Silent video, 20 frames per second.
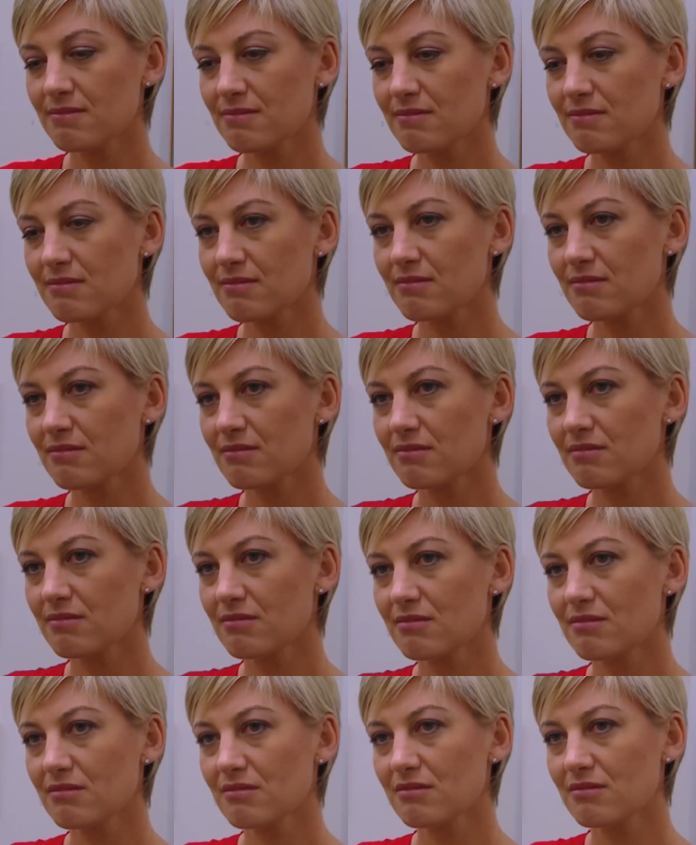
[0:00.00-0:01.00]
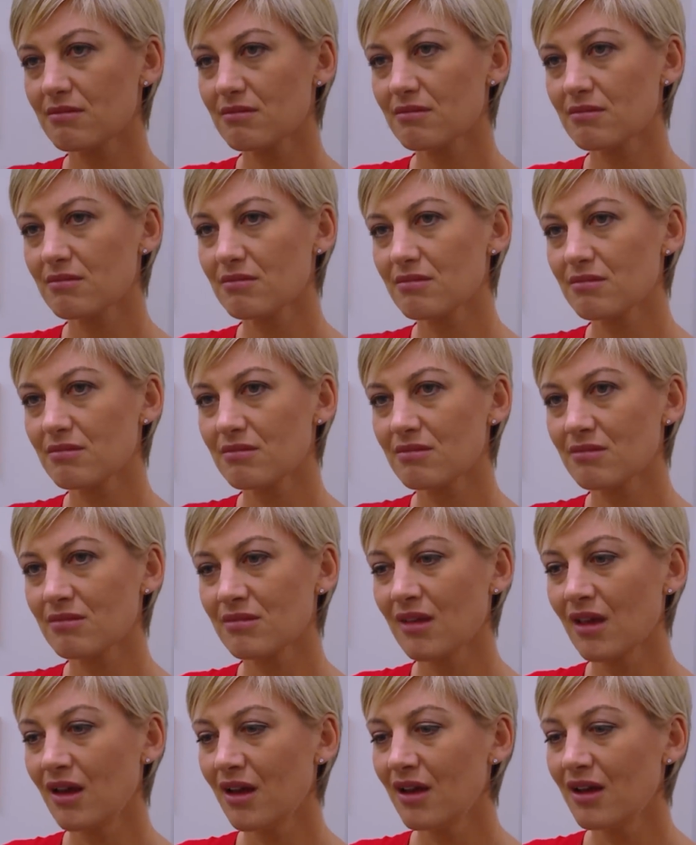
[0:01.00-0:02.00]
sight, but just as
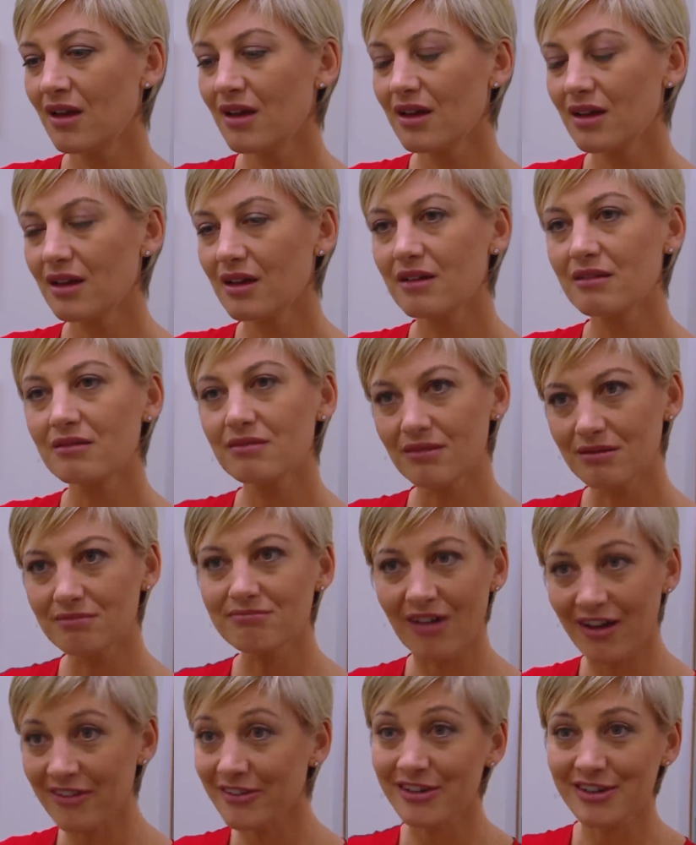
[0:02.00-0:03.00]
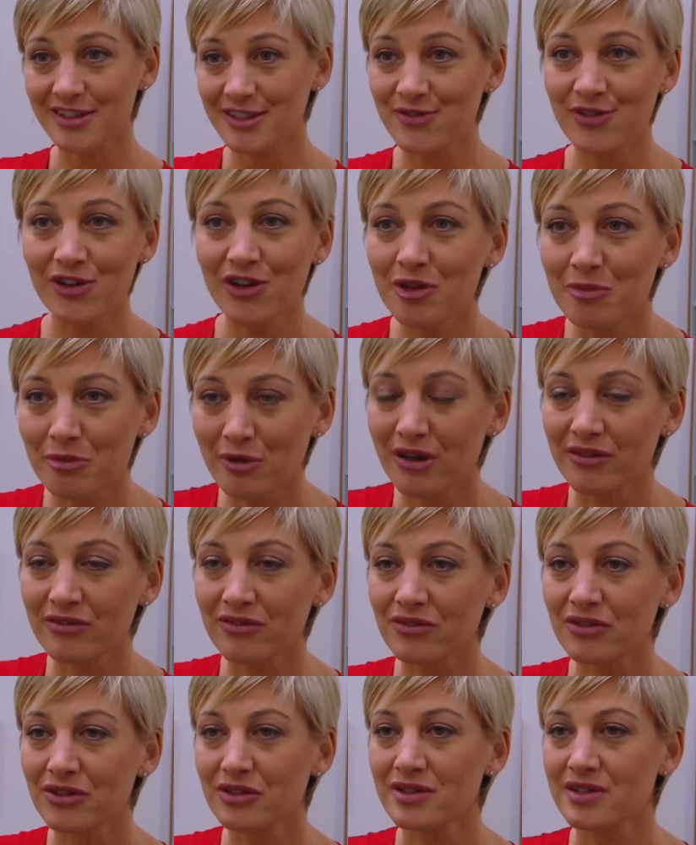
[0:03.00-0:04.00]
deadly. I think it's very brave
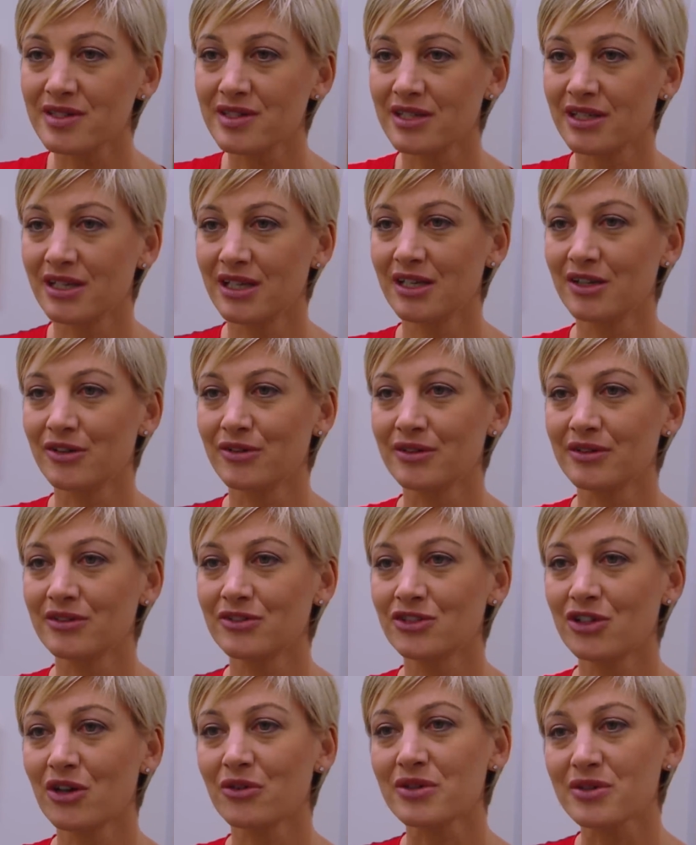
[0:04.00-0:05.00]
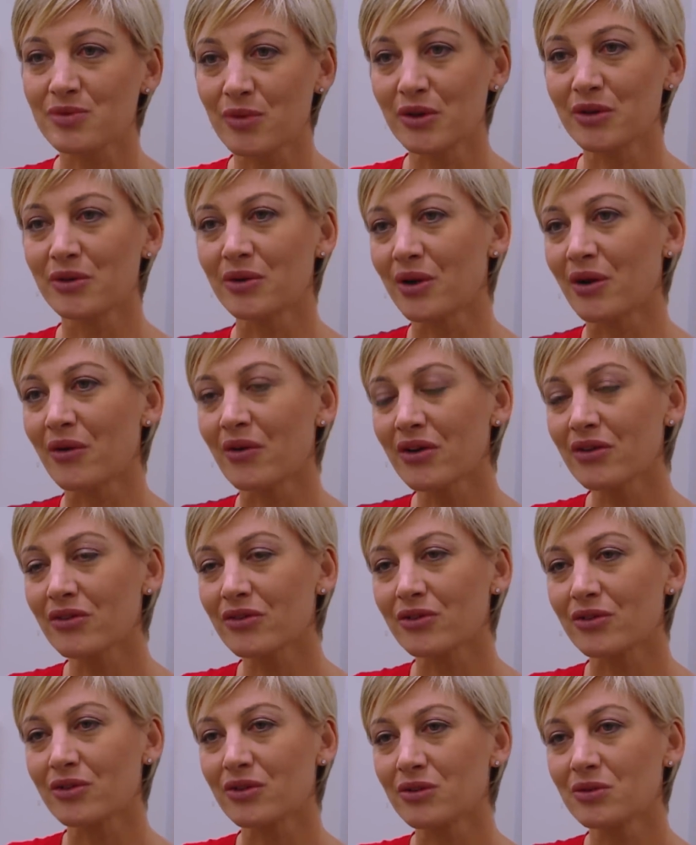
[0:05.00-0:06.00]
of you to sit here and show us what you're going
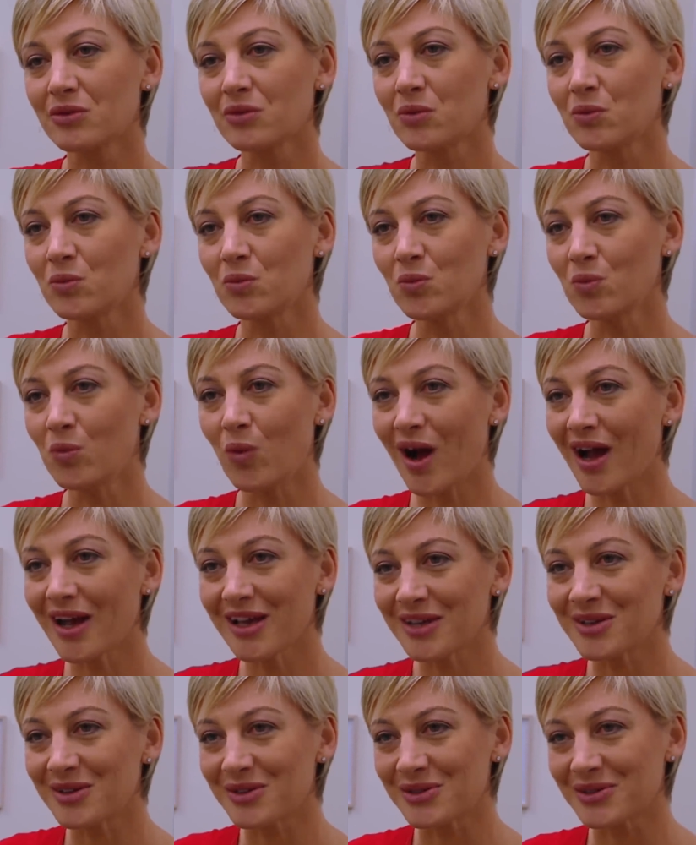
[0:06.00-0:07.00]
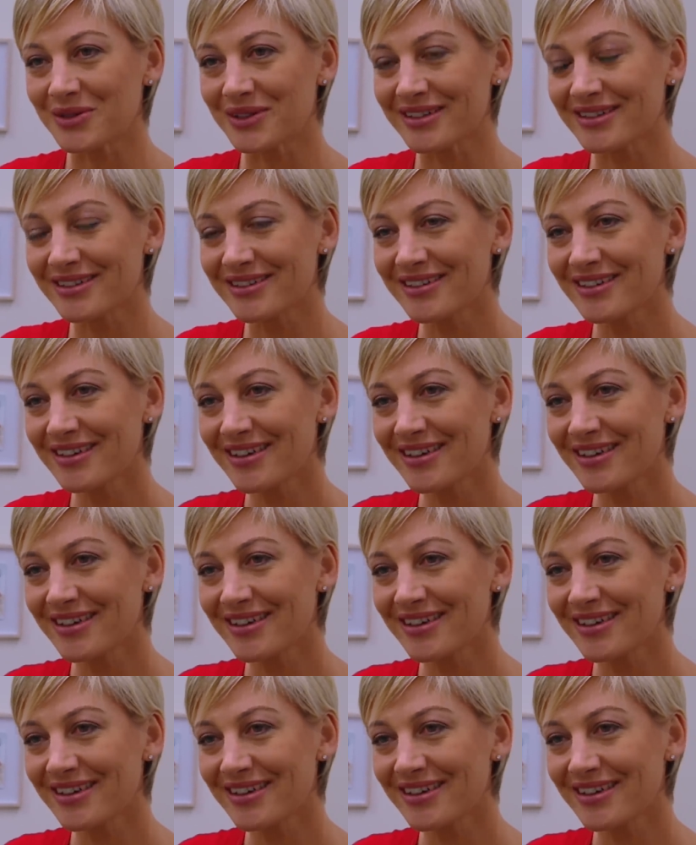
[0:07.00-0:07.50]
through. Why are you doing it?